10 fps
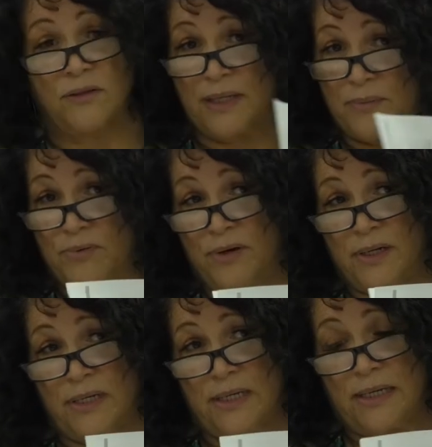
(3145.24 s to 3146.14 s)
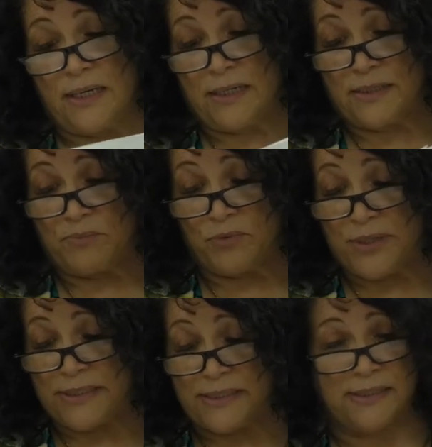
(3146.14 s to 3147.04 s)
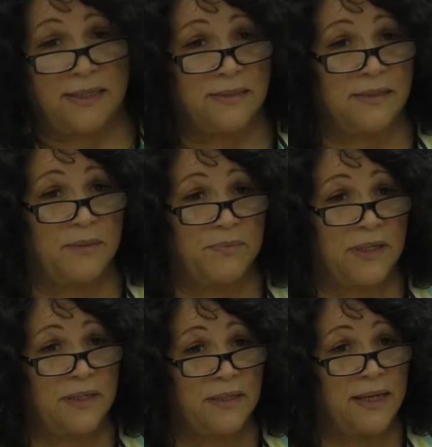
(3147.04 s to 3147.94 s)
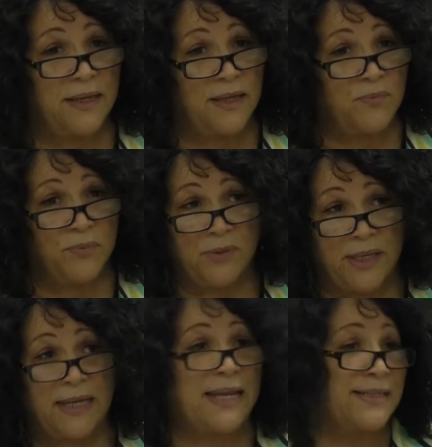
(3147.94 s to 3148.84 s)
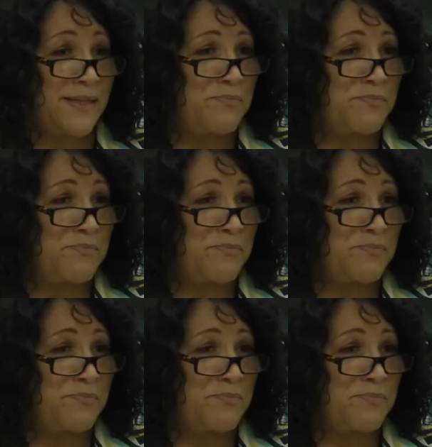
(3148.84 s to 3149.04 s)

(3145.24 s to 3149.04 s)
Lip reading: the library has embraced this concept and has